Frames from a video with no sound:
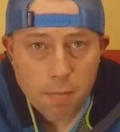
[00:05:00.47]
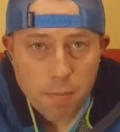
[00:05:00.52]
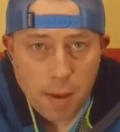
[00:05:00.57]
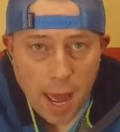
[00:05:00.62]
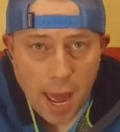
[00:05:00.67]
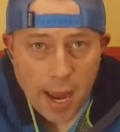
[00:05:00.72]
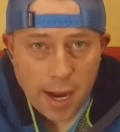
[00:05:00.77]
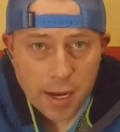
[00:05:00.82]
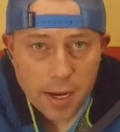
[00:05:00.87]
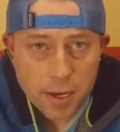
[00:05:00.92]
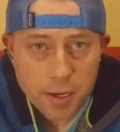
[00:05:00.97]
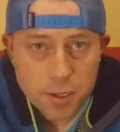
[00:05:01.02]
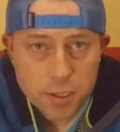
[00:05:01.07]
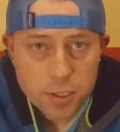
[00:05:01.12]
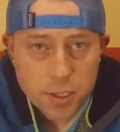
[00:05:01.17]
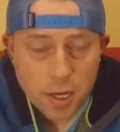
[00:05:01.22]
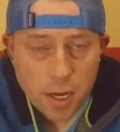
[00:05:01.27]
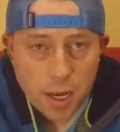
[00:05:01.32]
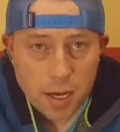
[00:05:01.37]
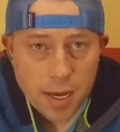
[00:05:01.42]

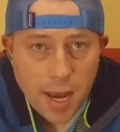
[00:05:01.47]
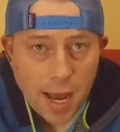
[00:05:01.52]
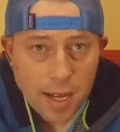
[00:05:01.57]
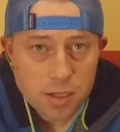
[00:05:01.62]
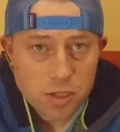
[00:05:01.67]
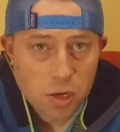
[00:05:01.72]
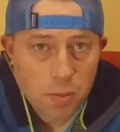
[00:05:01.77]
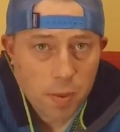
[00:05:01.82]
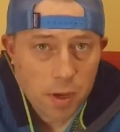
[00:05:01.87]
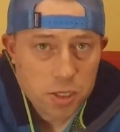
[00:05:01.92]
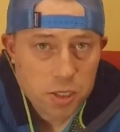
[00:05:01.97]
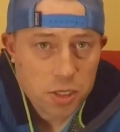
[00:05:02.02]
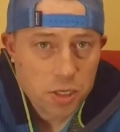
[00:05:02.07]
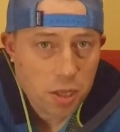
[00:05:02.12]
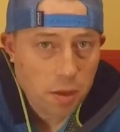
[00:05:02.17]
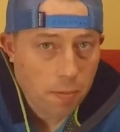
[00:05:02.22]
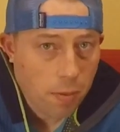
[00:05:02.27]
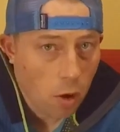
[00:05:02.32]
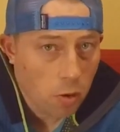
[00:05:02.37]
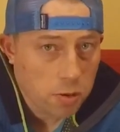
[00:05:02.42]
package, not so much to the
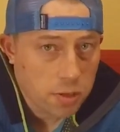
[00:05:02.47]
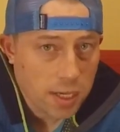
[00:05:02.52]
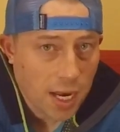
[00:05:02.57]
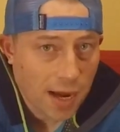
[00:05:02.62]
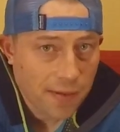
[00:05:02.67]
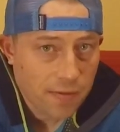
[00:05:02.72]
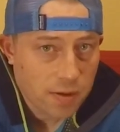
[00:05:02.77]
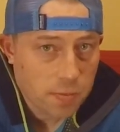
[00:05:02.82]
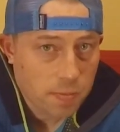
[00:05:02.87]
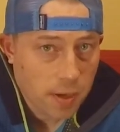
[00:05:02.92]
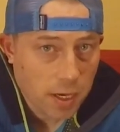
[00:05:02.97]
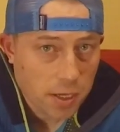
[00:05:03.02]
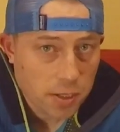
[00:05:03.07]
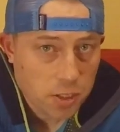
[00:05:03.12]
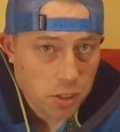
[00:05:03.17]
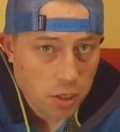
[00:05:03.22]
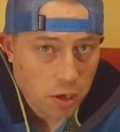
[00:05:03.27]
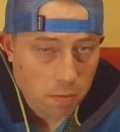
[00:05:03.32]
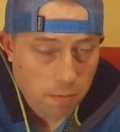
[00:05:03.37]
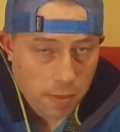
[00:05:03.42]
post office because
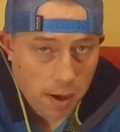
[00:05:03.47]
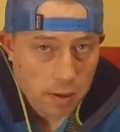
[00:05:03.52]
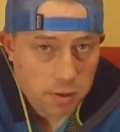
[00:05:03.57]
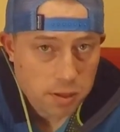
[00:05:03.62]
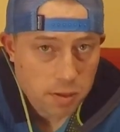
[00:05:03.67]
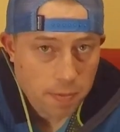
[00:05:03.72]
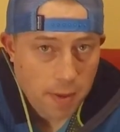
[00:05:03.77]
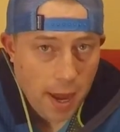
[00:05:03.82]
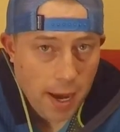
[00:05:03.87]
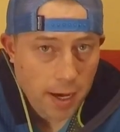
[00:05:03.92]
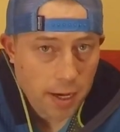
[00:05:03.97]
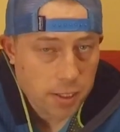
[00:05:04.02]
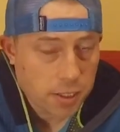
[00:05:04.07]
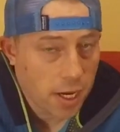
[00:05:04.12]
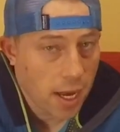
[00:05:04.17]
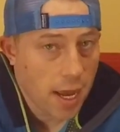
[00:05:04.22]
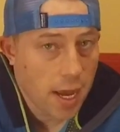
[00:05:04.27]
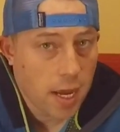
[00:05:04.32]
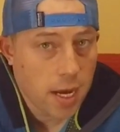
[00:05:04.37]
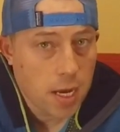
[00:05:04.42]
you can bounce the package
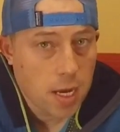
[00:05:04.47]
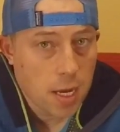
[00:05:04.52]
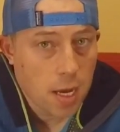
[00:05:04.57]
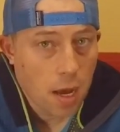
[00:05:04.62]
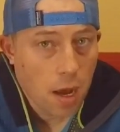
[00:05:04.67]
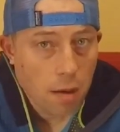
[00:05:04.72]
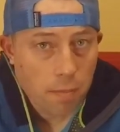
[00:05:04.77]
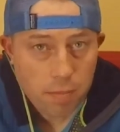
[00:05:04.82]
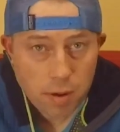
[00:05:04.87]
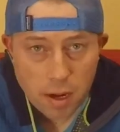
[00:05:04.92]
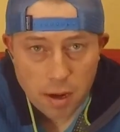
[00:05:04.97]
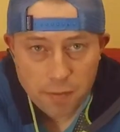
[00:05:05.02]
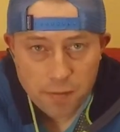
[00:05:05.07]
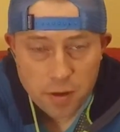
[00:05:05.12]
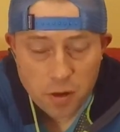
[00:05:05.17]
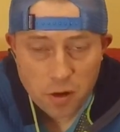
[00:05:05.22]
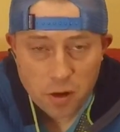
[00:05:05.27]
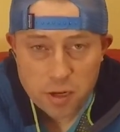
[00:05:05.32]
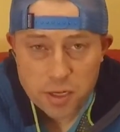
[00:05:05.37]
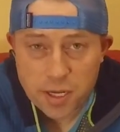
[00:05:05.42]
ahead, but if
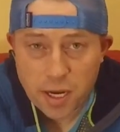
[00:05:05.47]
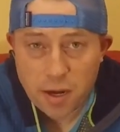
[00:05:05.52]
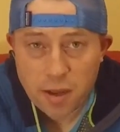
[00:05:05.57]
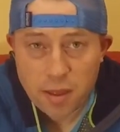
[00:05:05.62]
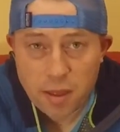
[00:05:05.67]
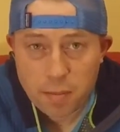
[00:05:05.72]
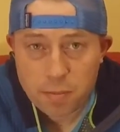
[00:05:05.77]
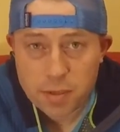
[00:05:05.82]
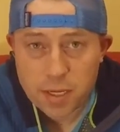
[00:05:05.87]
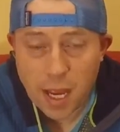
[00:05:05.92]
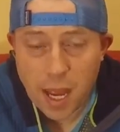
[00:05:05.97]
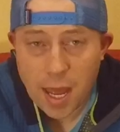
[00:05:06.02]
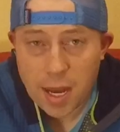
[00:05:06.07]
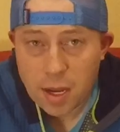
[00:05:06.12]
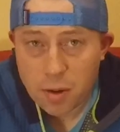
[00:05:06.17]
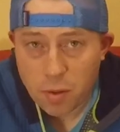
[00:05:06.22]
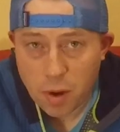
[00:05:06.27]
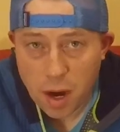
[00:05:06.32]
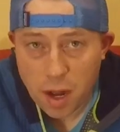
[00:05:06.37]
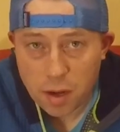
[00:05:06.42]
you are sending them to
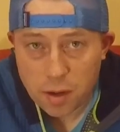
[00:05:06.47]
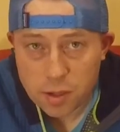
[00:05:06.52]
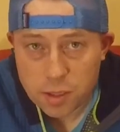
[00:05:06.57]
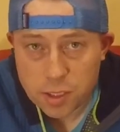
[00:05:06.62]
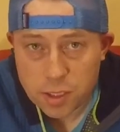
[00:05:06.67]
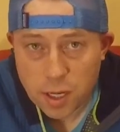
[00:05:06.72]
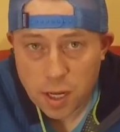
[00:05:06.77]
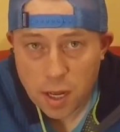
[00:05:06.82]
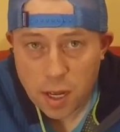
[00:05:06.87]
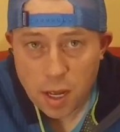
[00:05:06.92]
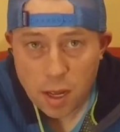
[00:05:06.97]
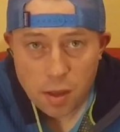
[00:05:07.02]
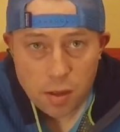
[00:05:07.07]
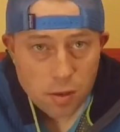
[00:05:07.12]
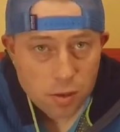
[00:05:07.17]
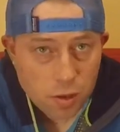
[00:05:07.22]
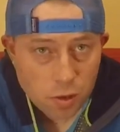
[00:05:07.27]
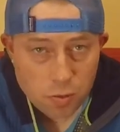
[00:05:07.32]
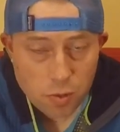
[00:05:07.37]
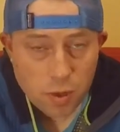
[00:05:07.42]
anywhere else,
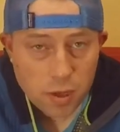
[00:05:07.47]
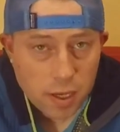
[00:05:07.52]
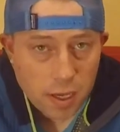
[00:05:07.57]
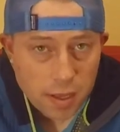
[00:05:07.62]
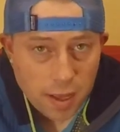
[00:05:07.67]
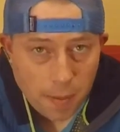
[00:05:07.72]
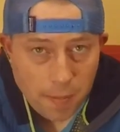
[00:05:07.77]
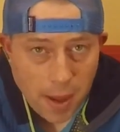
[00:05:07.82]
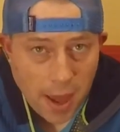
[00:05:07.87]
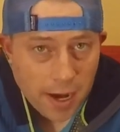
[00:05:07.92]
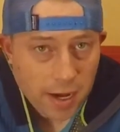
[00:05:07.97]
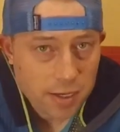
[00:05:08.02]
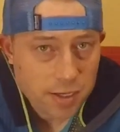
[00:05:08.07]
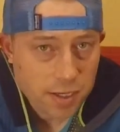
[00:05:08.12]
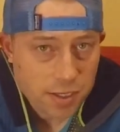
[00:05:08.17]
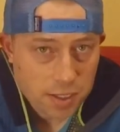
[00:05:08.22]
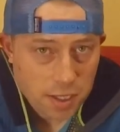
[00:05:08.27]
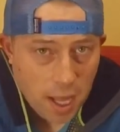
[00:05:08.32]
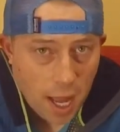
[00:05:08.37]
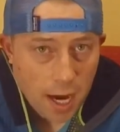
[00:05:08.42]
that package
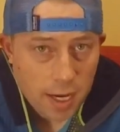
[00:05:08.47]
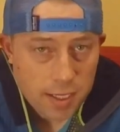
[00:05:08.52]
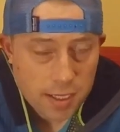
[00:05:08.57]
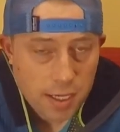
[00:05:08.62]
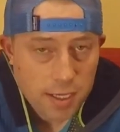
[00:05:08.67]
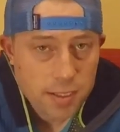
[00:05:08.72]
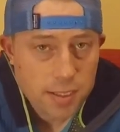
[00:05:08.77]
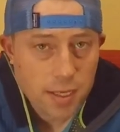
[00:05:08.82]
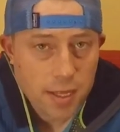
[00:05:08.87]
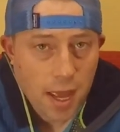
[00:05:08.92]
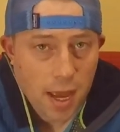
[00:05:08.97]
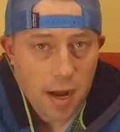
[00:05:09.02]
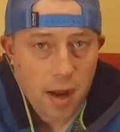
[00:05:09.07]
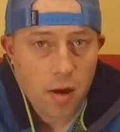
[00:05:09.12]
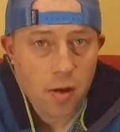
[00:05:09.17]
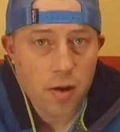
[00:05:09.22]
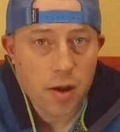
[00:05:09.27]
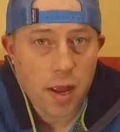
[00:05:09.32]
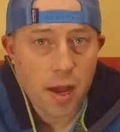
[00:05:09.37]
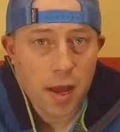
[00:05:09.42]
is locked into that
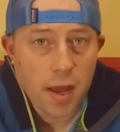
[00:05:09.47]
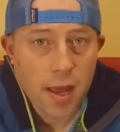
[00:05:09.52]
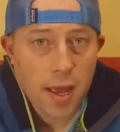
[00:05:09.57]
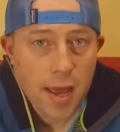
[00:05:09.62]
area.